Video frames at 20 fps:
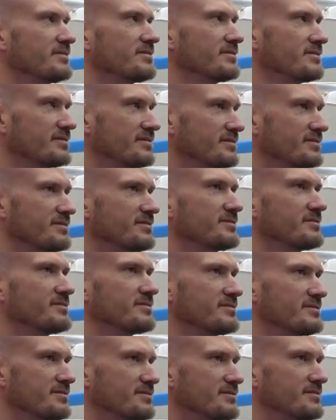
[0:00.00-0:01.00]

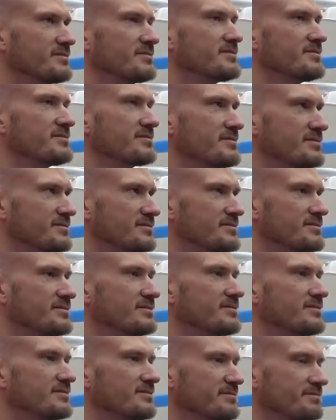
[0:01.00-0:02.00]

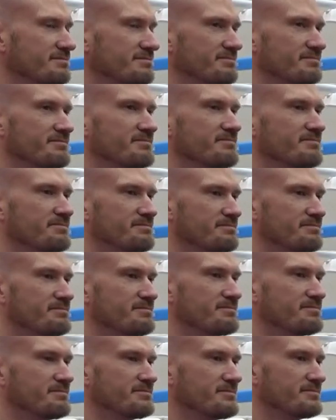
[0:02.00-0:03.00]

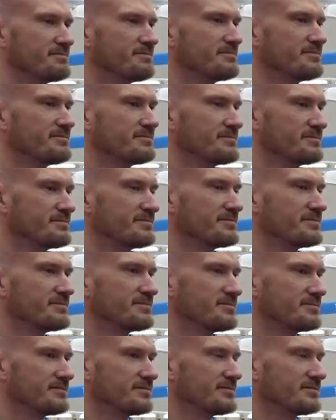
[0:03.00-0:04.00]

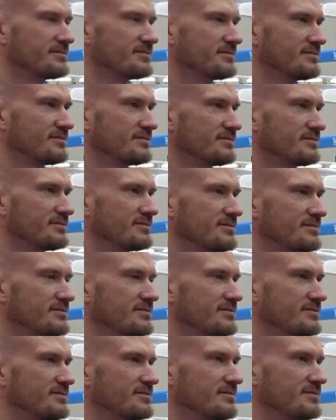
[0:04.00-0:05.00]

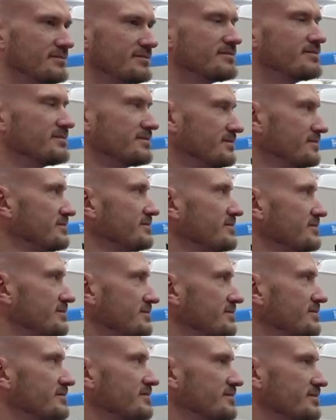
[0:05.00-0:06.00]

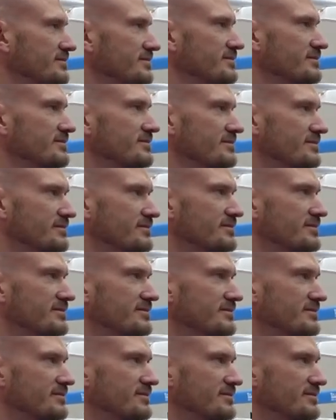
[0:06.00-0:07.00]

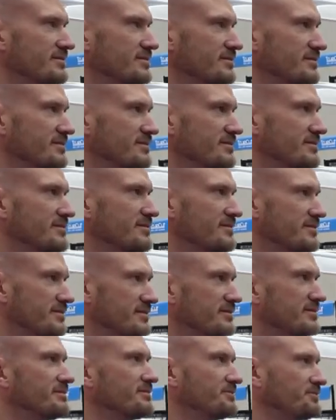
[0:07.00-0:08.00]
This person isn't speaking.